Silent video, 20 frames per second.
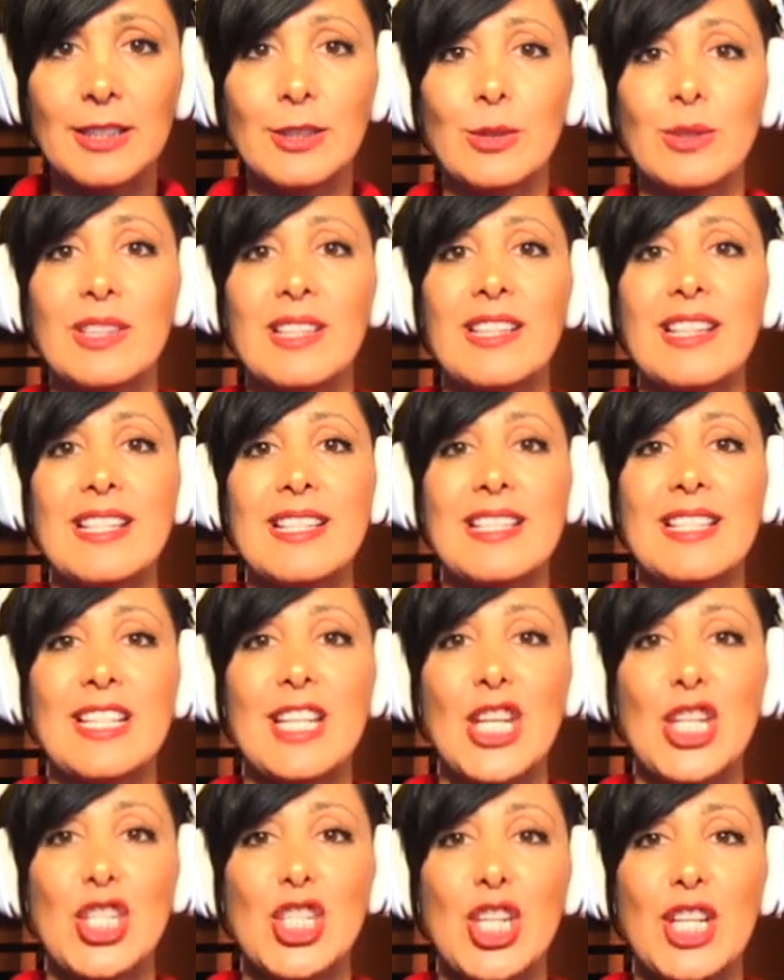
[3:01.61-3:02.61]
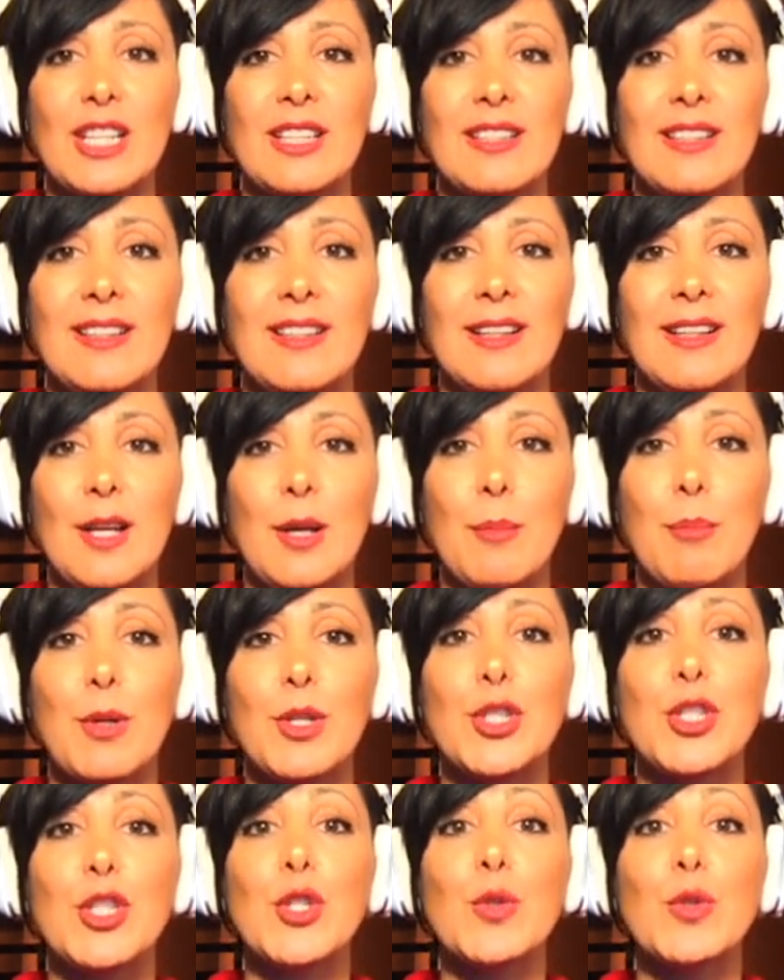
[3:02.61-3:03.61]
to the destination,
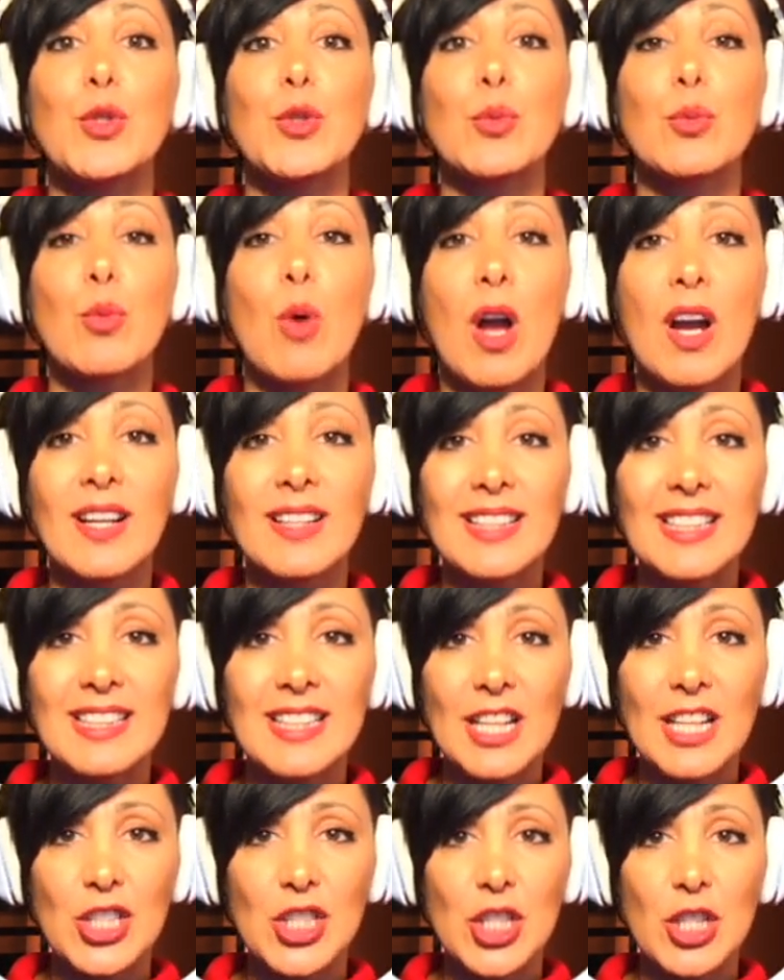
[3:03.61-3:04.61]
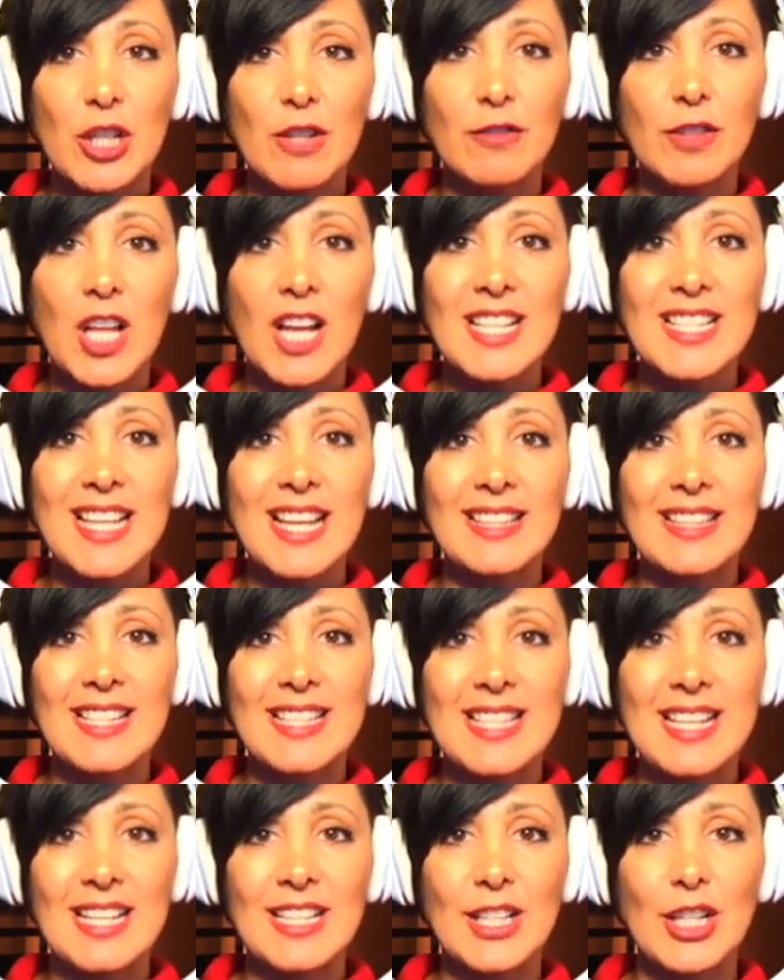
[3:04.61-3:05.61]
but due to wrong detection of loss at the
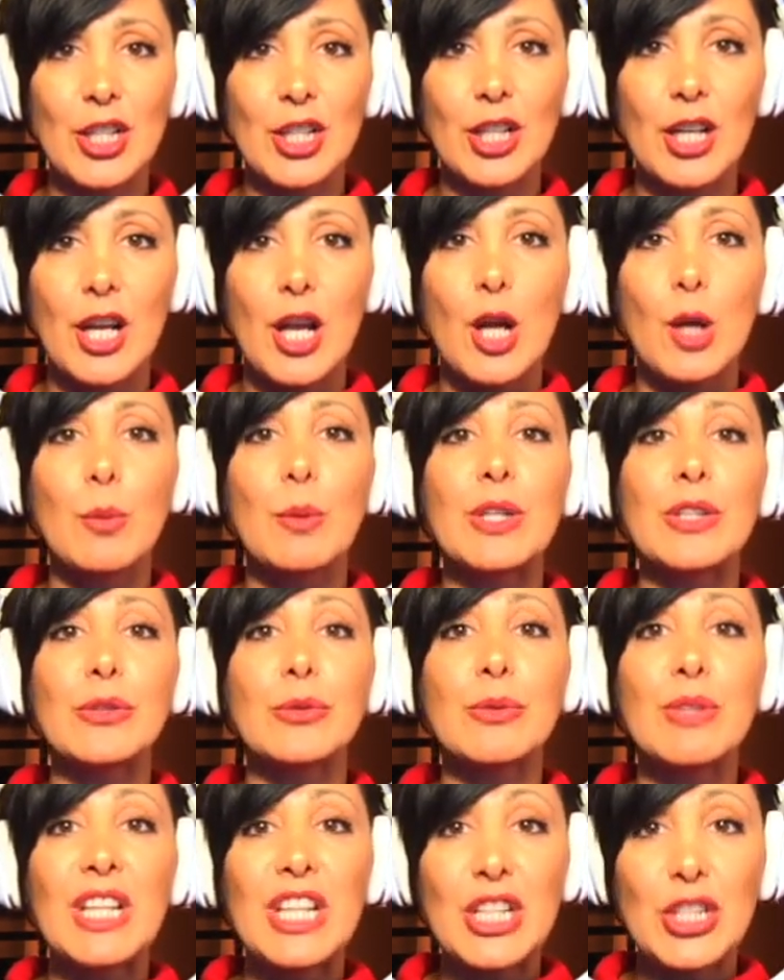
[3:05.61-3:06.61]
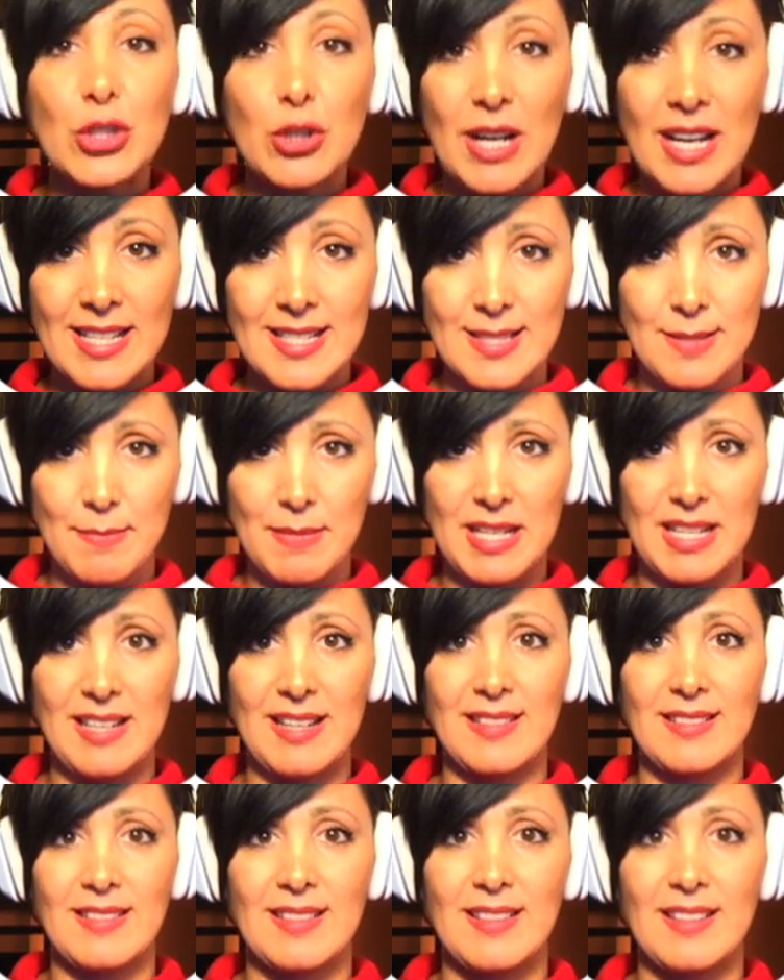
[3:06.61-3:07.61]
sender, were retransmitted
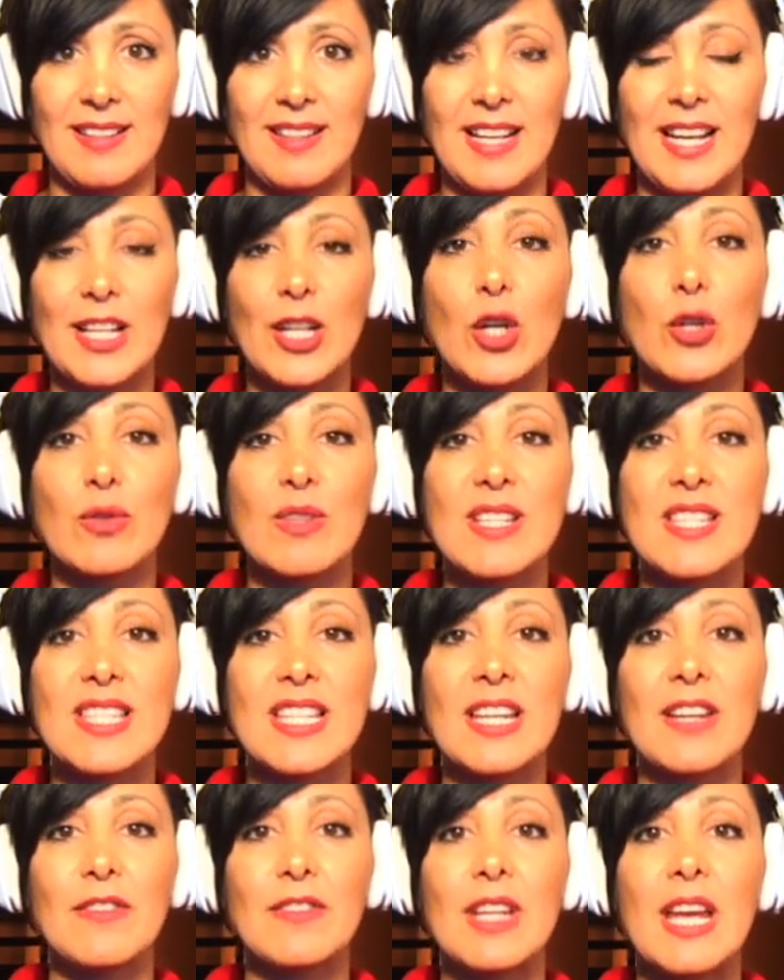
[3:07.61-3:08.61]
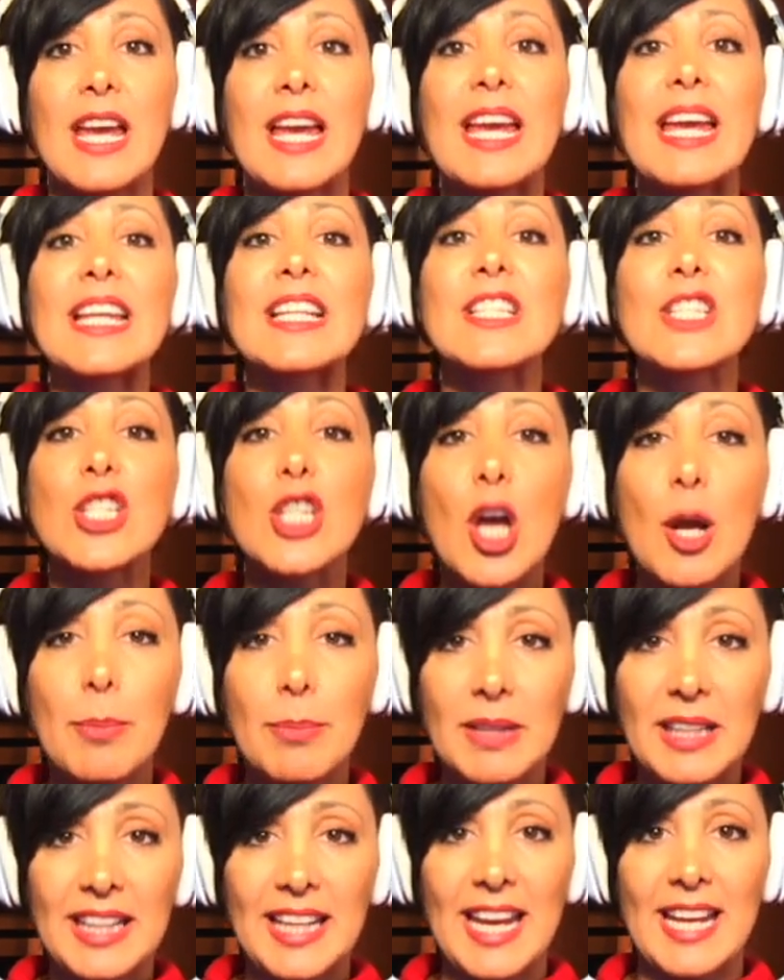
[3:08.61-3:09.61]
and are received in
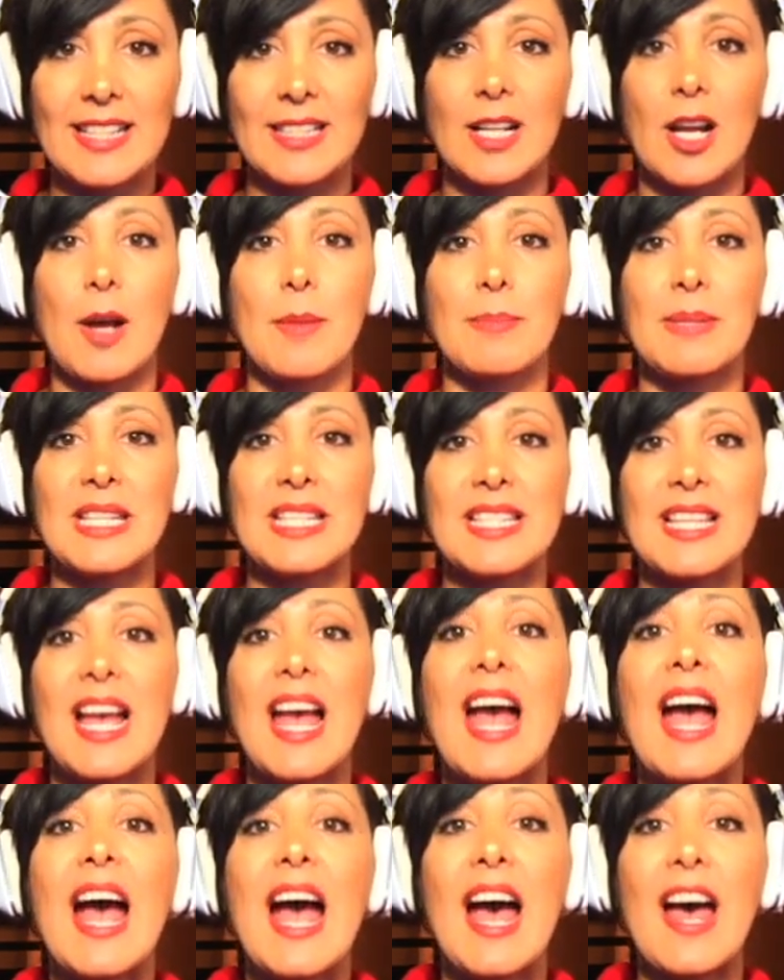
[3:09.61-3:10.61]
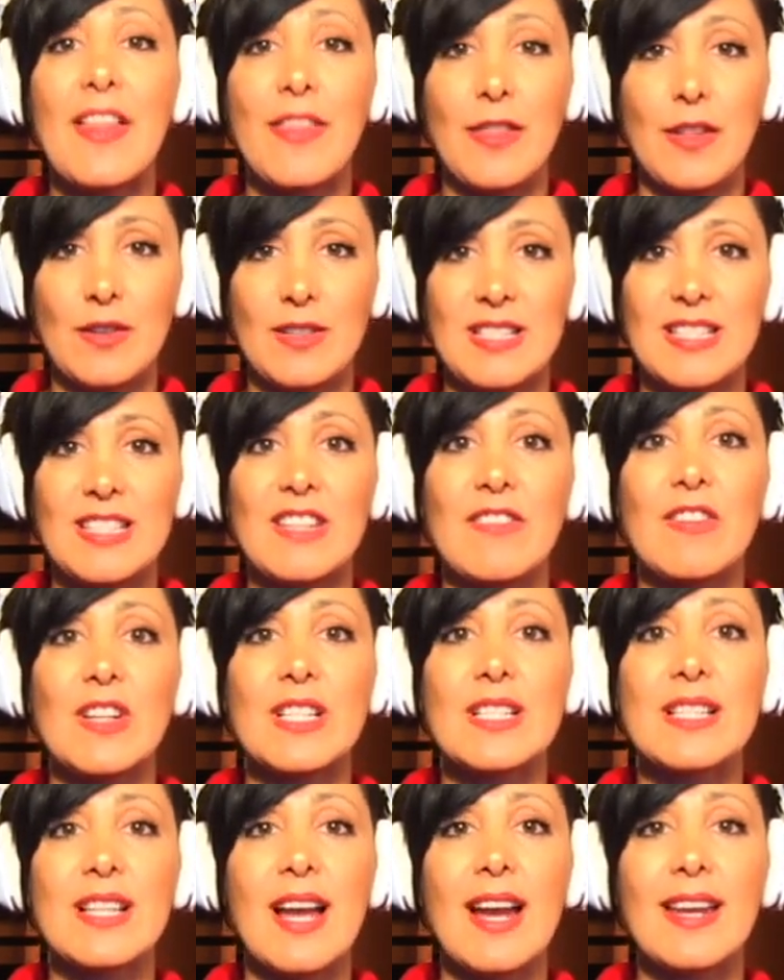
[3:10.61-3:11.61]
duplicate copies at the receiver
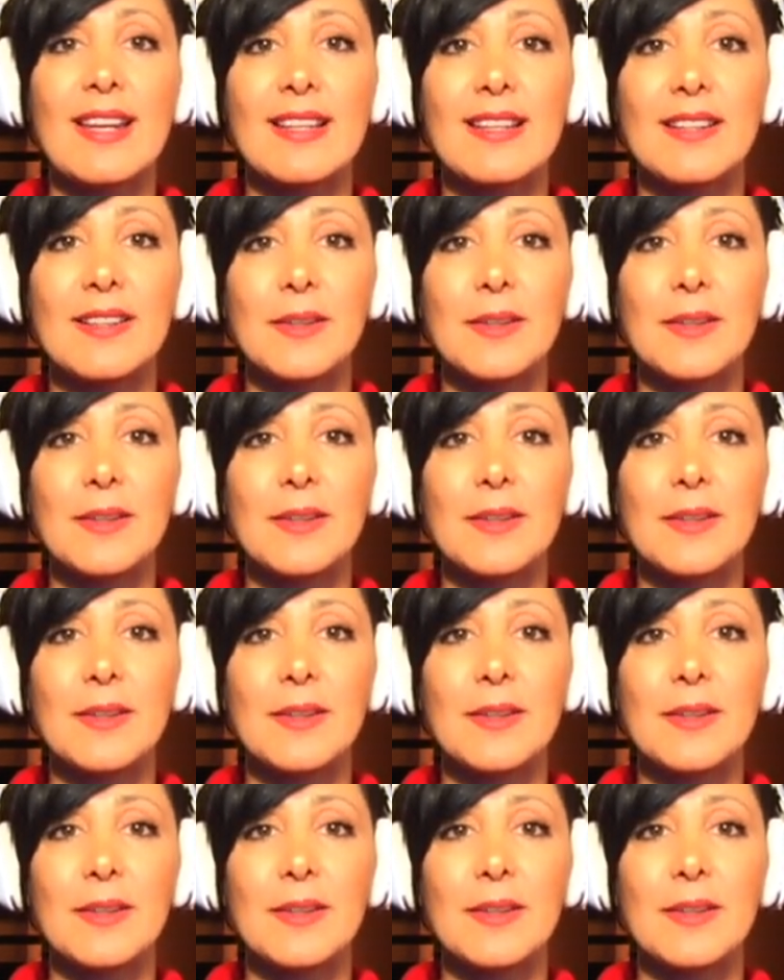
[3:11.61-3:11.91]
side.